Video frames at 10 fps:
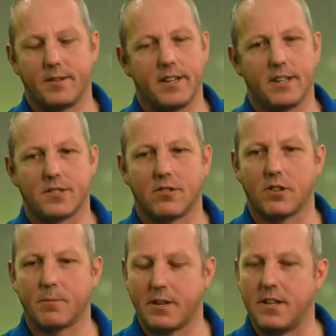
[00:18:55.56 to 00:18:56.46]
Yeah, it's not
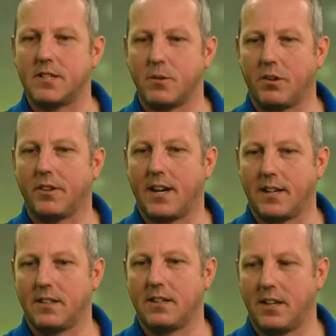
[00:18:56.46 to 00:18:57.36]
going to be easy one that.
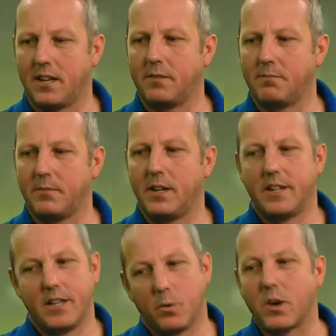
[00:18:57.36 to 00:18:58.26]

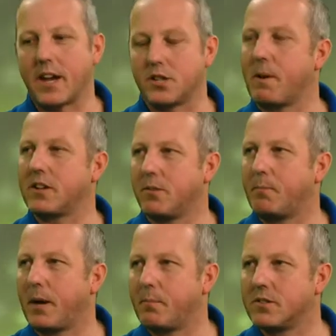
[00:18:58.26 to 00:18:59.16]
You would expect on
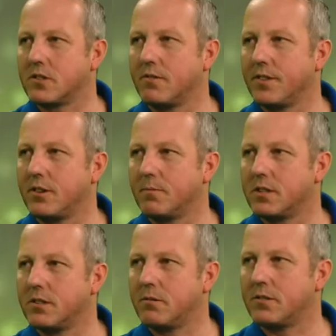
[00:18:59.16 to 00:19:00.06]
paper to
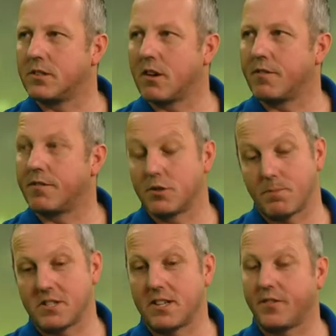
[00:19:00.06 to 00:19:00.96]
Scunthorpe to go through,
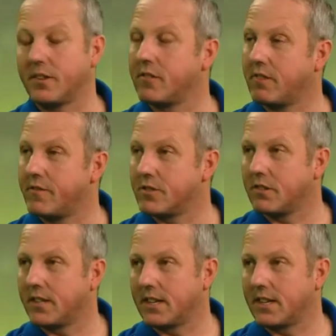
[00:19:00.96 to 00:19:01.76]
especially after the great result they